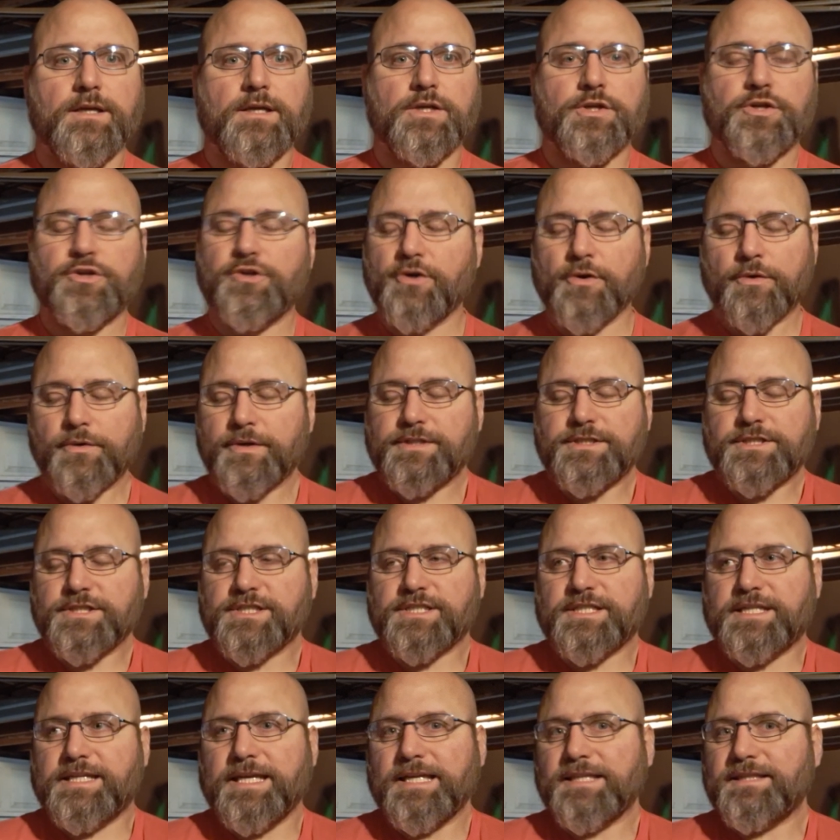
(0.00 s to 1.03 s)
You don't
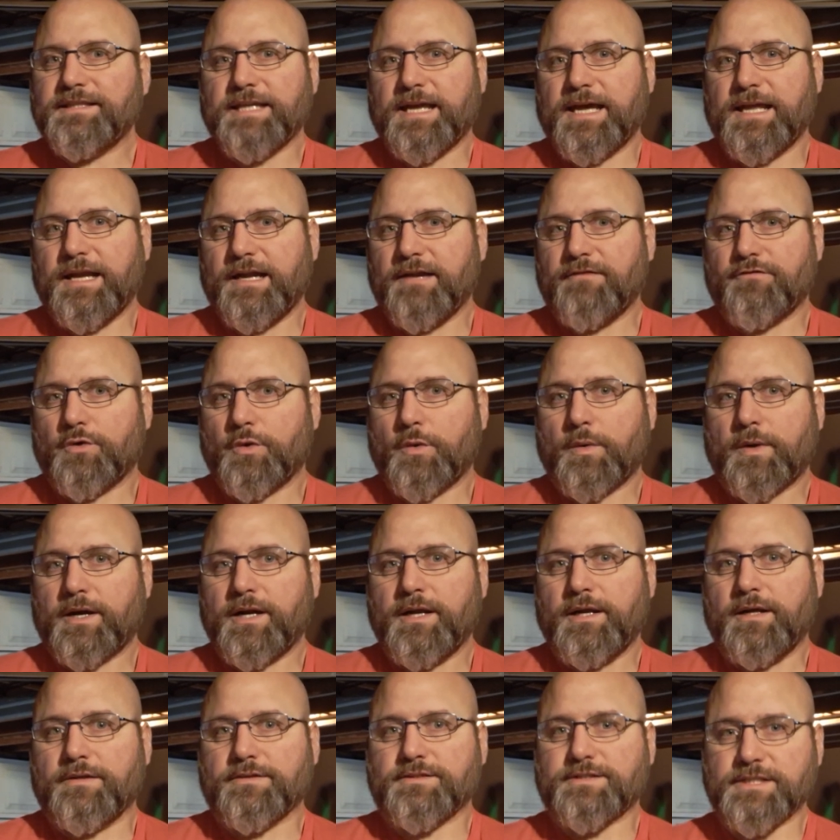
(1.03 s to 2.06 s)
just get that everywhere
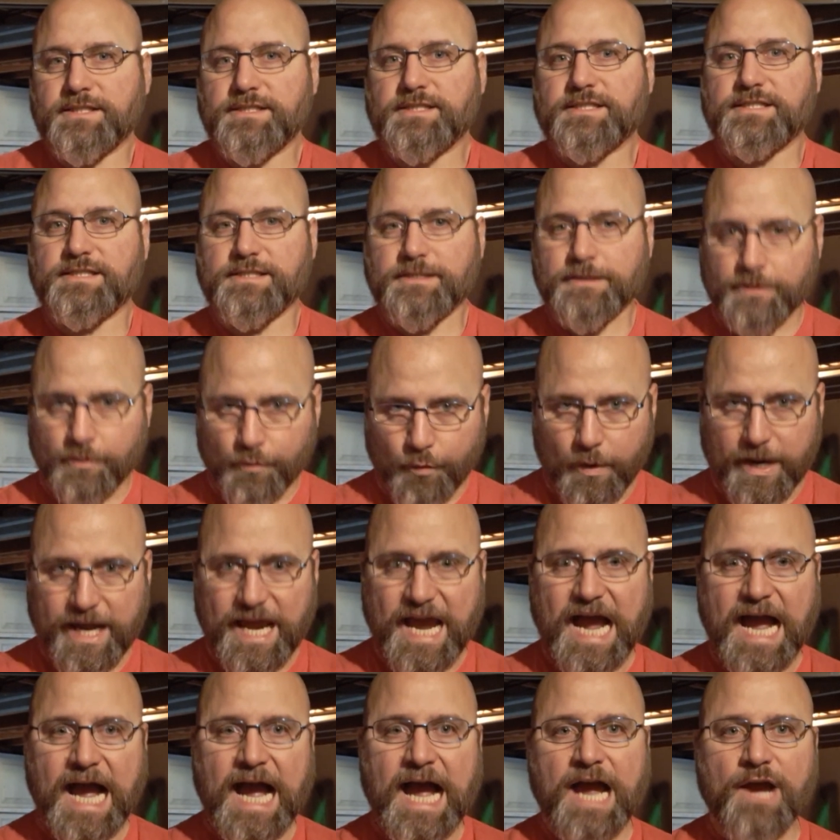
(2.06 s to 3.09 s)
else. This is the way
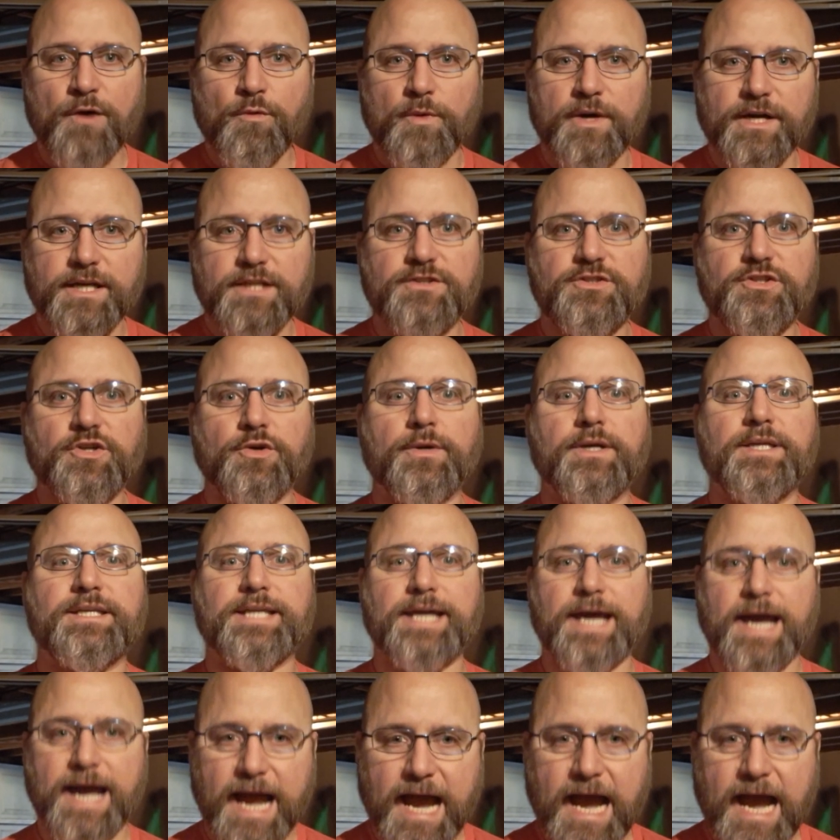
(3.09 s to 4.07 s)
I want to do it.